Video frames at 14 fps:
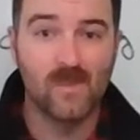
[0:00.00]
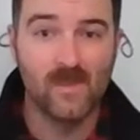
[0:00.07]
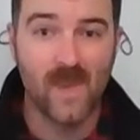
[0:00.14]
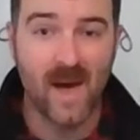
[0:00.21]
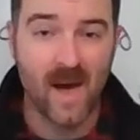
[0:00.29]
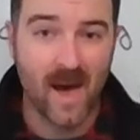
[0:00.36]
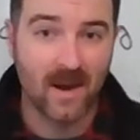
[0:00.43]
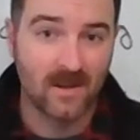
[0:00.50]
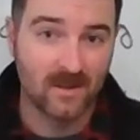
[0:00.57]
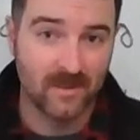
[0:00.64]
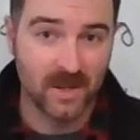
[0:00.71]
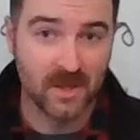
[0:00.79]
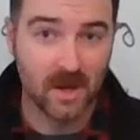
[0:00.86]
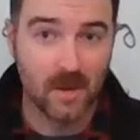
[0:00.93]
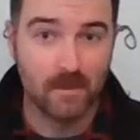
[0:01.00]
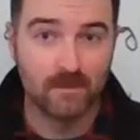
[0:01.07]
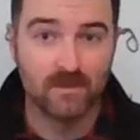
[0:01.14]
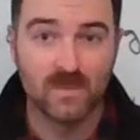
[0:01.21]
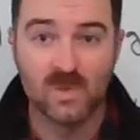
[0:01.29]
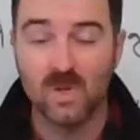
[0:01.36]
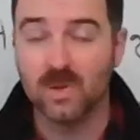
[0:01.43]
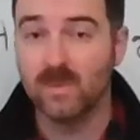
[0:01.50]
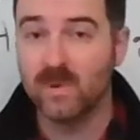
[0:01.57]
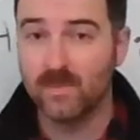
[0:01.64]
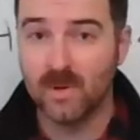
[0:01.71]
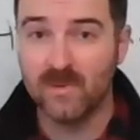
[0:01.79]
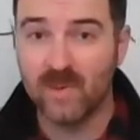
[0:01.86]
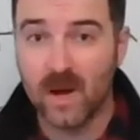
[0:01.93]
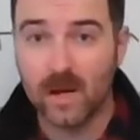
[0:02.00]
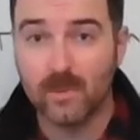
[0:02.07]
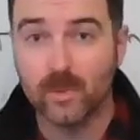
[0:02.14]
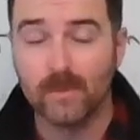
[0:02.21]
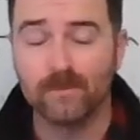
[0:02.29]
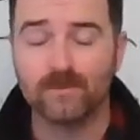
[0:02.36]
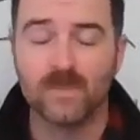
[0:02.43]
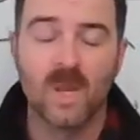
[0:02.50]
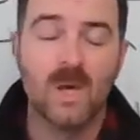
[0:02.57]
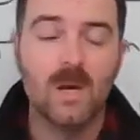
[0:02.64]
active income. So it can be pretty valuable.